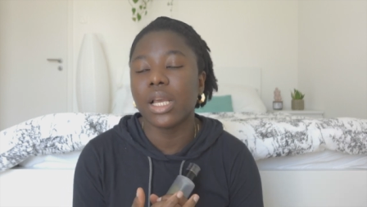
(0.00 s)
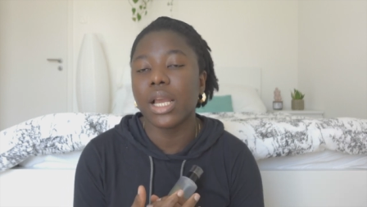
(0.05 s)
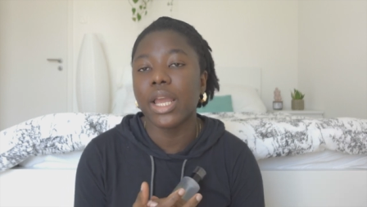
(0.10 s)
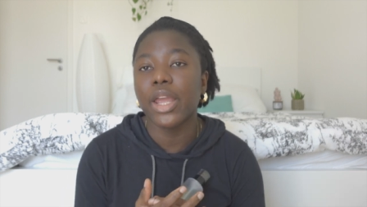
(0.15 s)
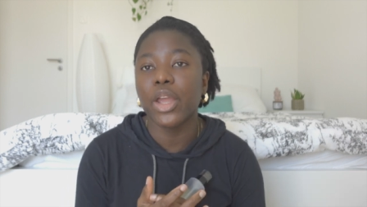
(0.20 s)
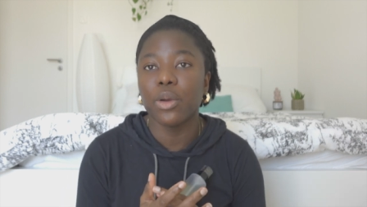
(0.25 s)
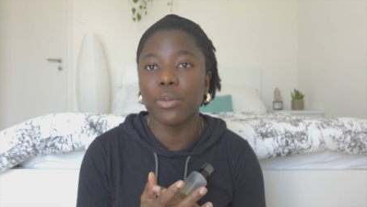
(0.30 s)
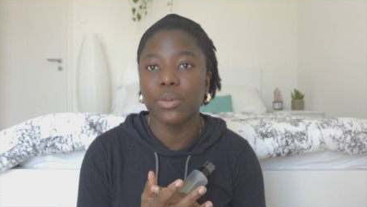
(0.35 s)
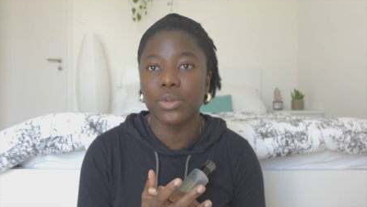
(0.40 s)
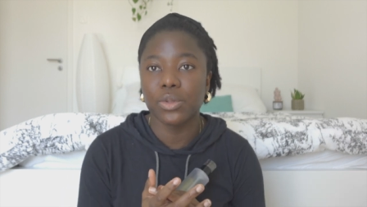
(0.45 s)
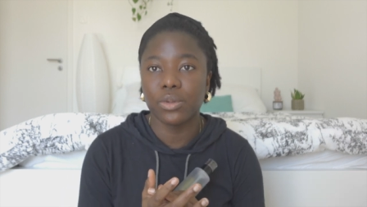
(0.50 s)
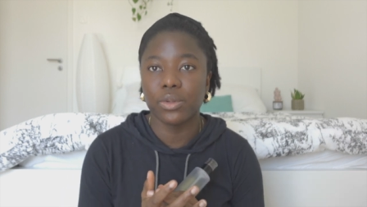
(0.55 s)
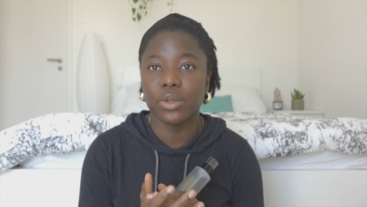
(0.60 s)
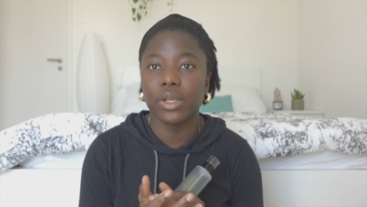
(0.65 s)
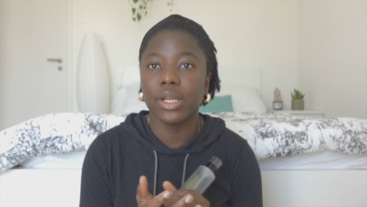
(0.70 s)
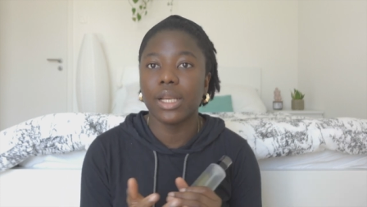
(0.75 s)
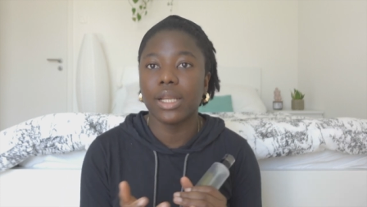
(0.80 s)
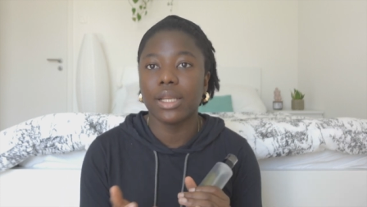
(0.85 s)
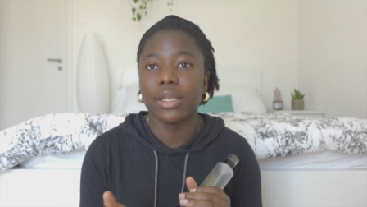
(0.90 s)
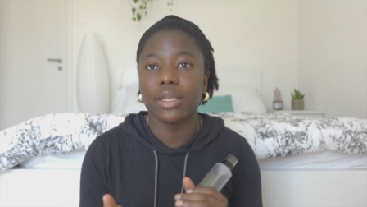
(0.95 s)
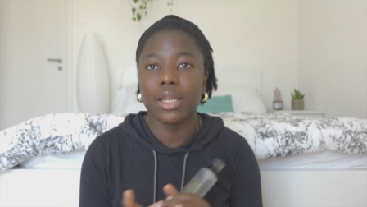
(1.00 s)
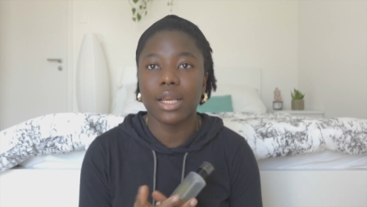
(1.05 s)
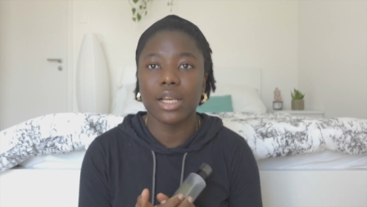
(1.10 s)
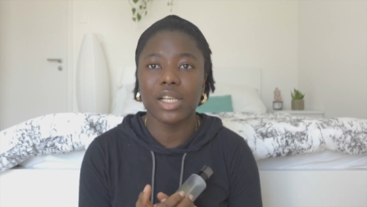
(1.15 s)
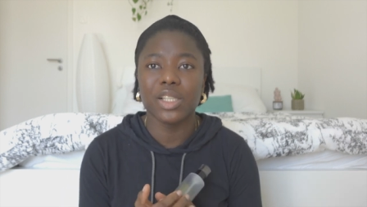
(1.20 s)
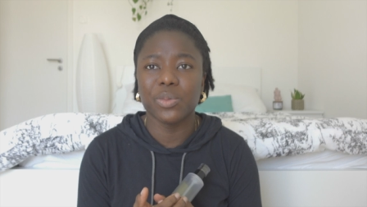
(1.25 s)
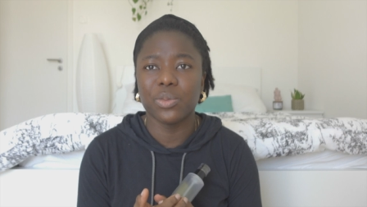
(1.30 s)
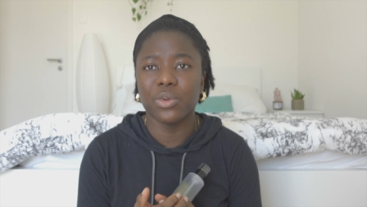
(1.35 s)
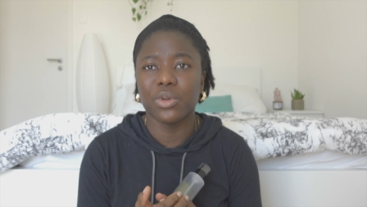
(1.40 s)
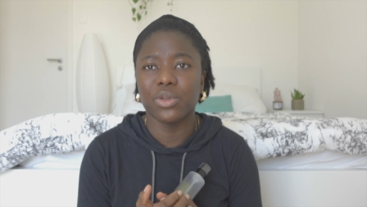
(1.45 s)
that helps to clear
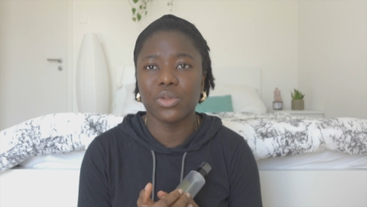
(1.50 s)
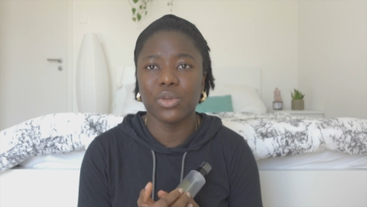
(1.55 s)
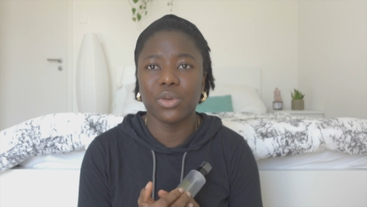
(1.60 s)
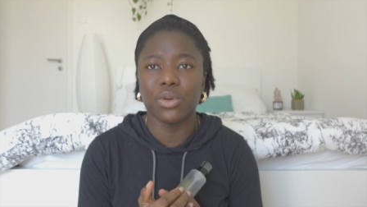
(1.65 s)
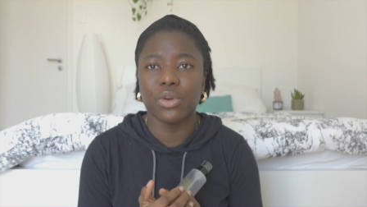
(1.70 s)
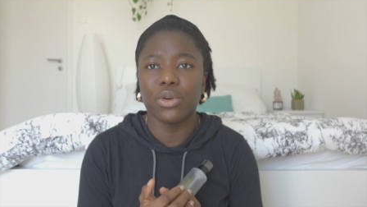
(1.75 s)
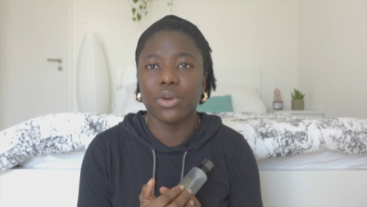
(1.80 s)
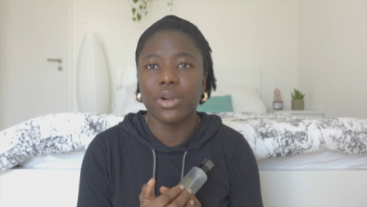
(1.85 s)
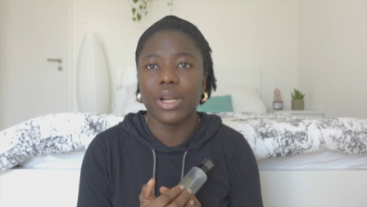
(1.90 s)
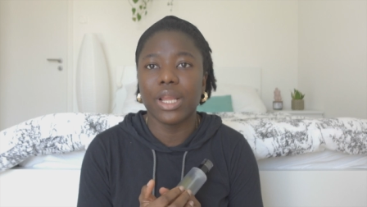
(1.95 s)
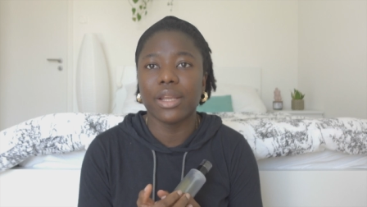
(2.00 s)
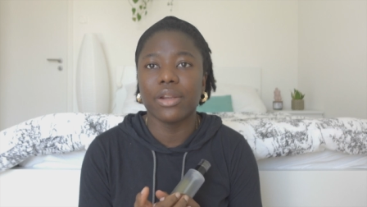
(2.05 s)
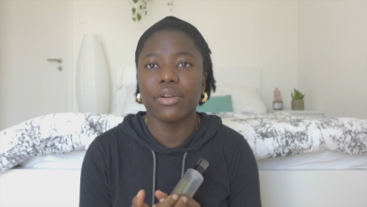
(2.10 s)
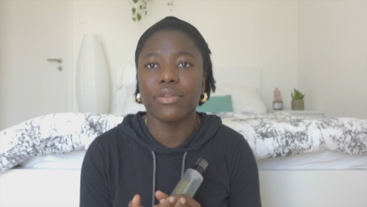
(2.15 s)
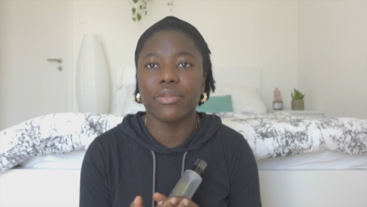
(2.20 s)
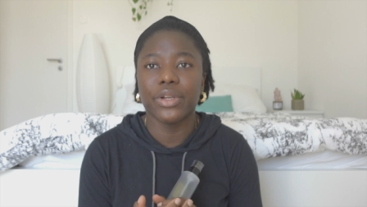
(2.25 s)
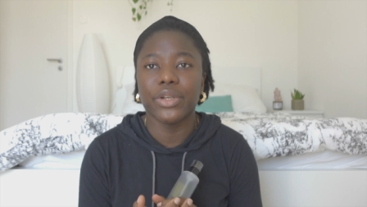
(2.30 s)
dark spots or like